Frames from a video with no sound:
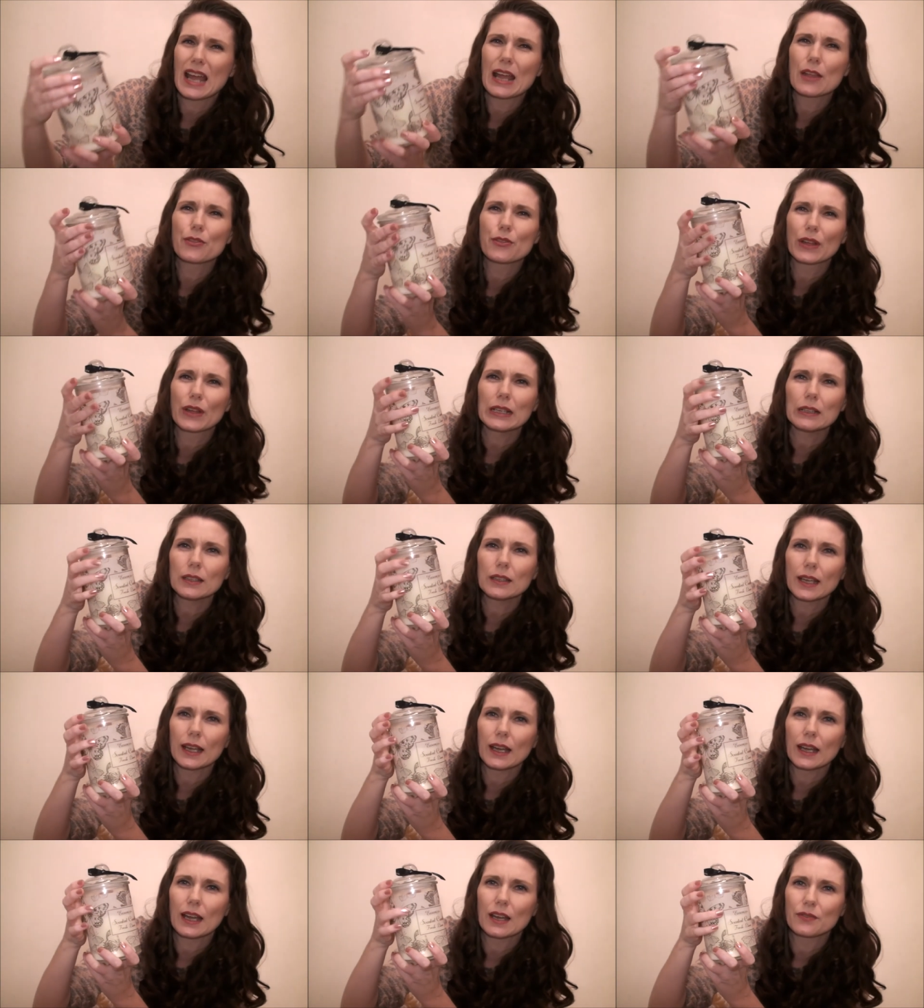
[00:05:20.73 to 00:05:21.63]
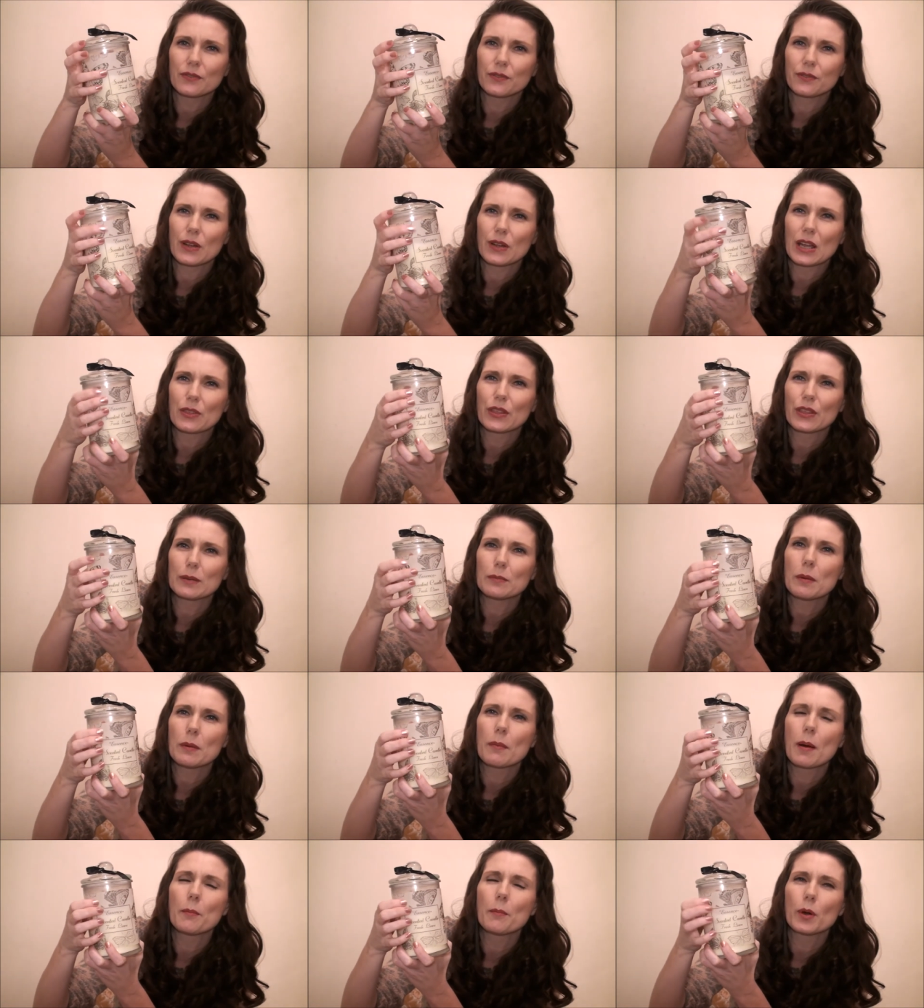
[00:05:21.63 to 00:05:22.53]
I think, I, I think
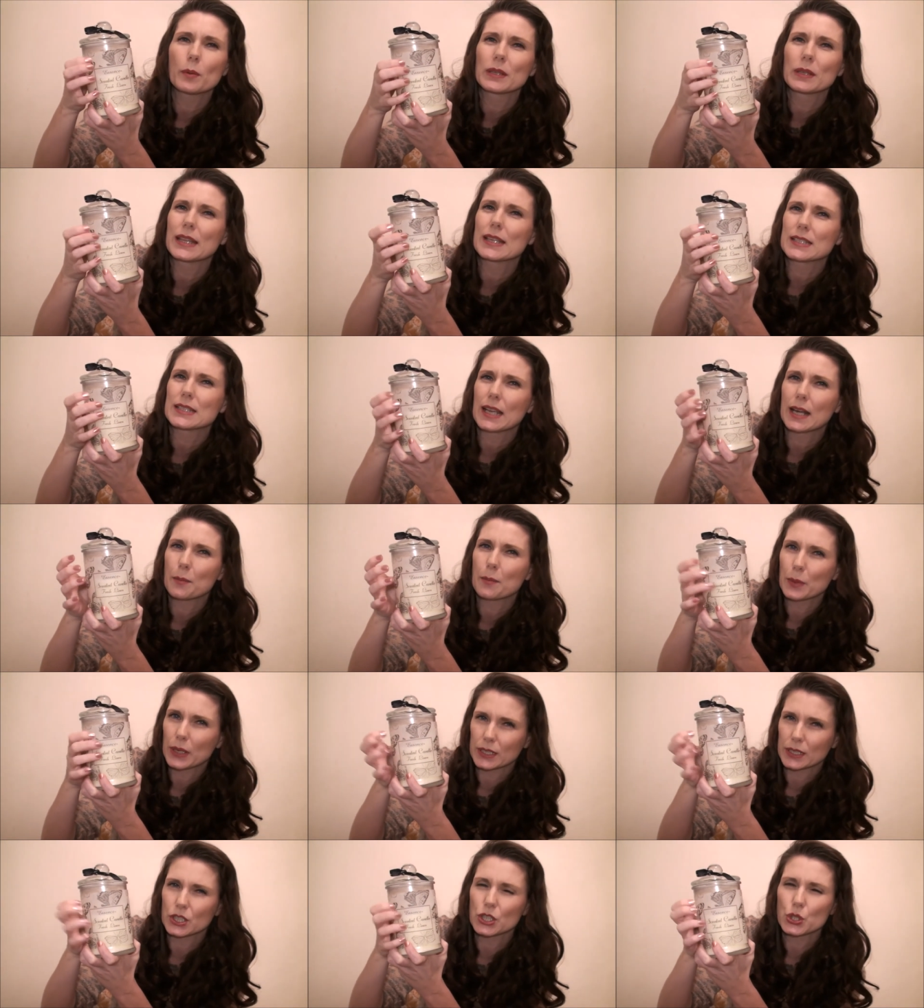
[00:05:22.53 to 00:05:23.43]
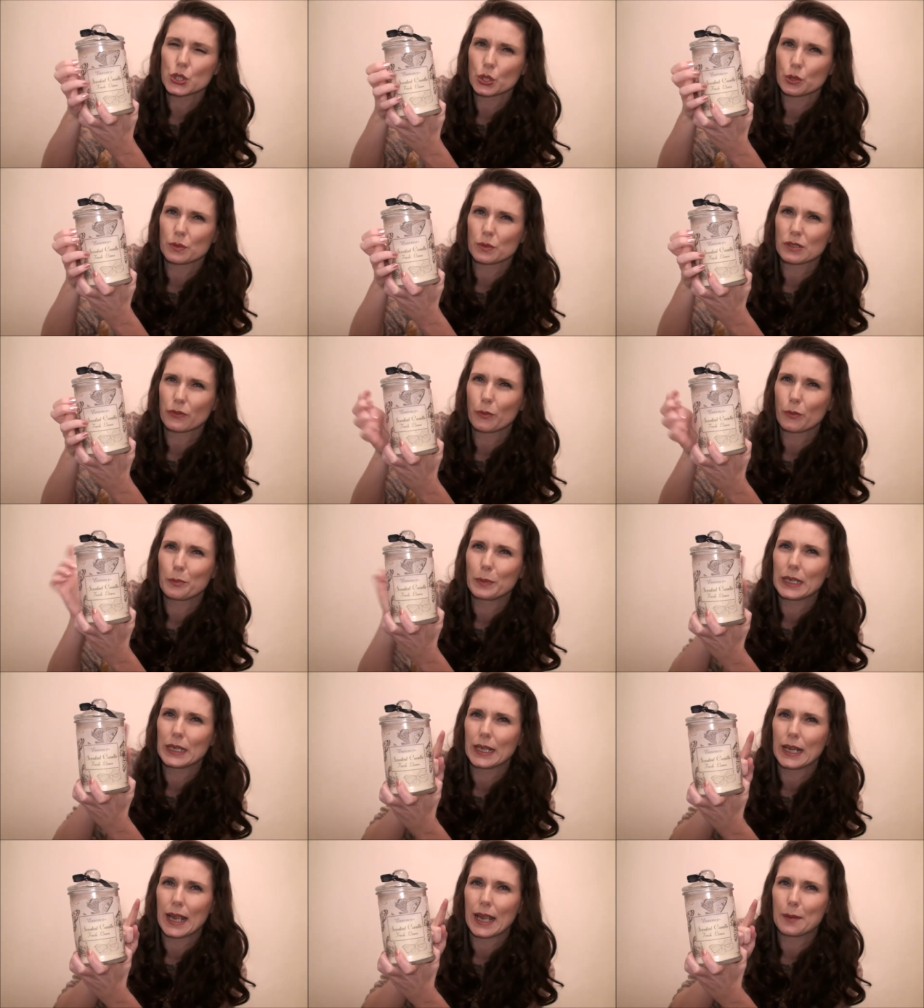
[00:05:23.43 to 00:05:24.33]
my mum bought me this and I'm pretty sure it was from
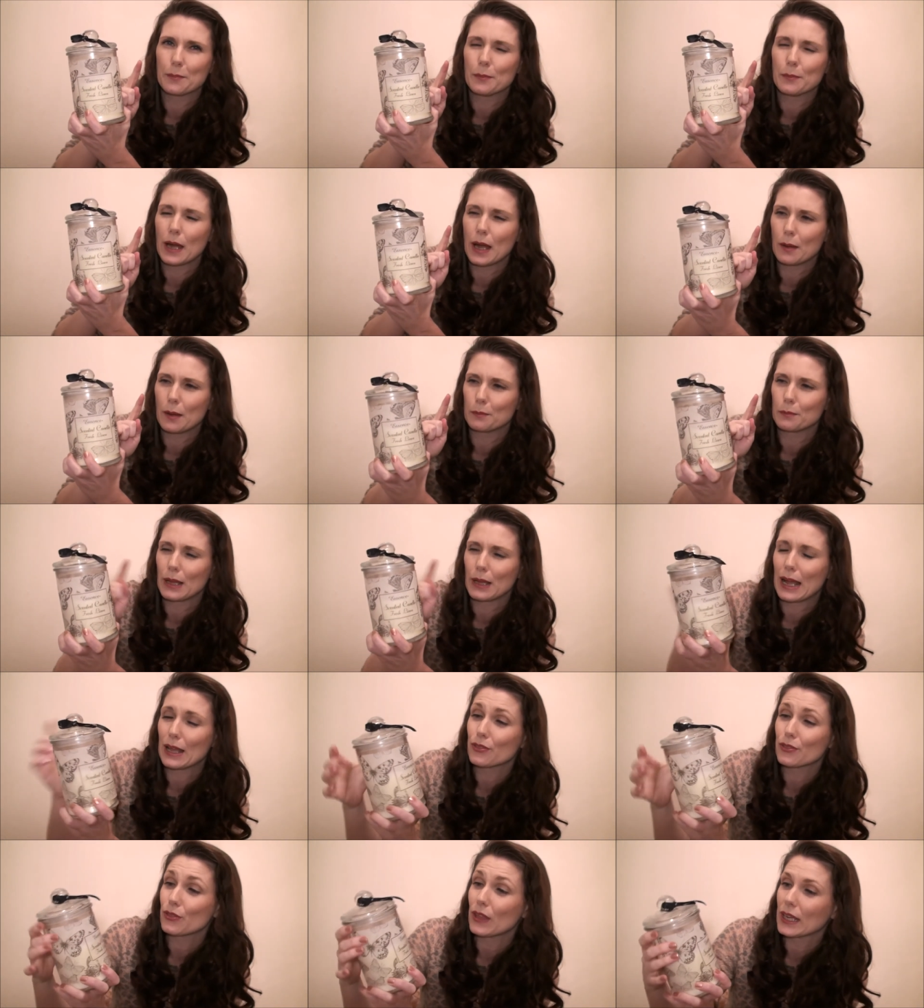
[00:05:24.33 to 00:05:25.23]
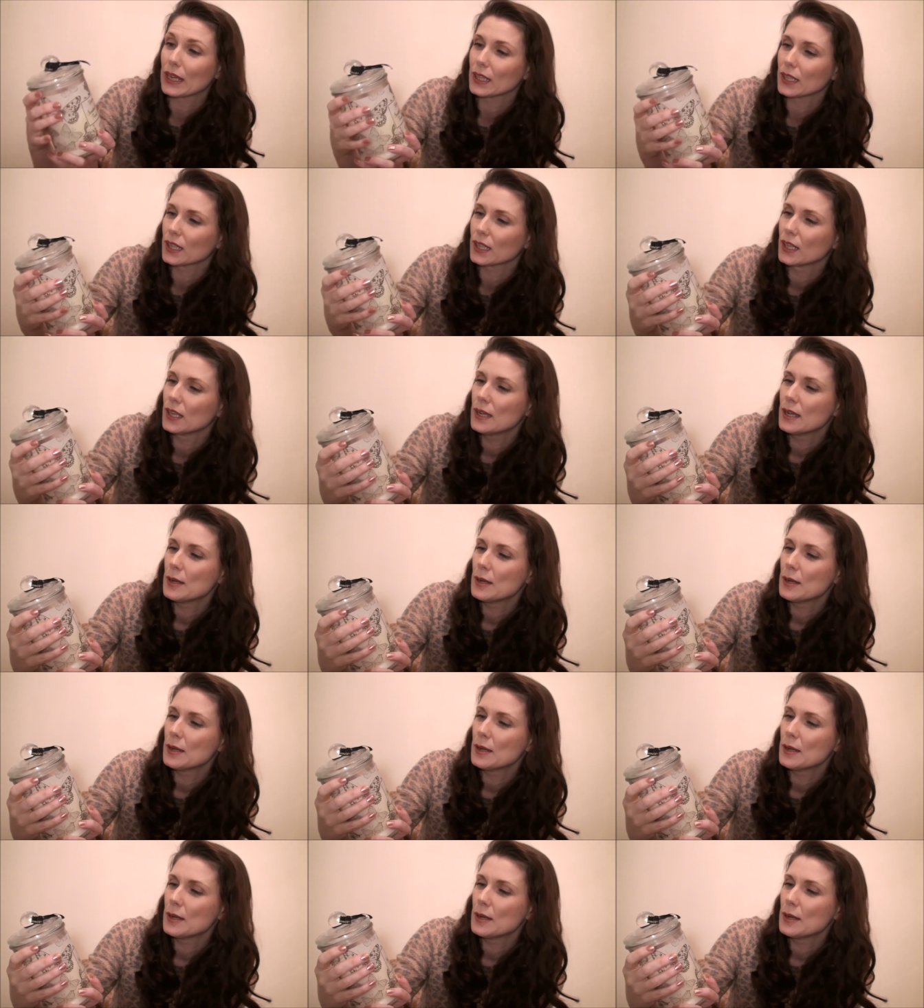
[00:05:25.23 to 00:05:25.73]
B&M, um, I think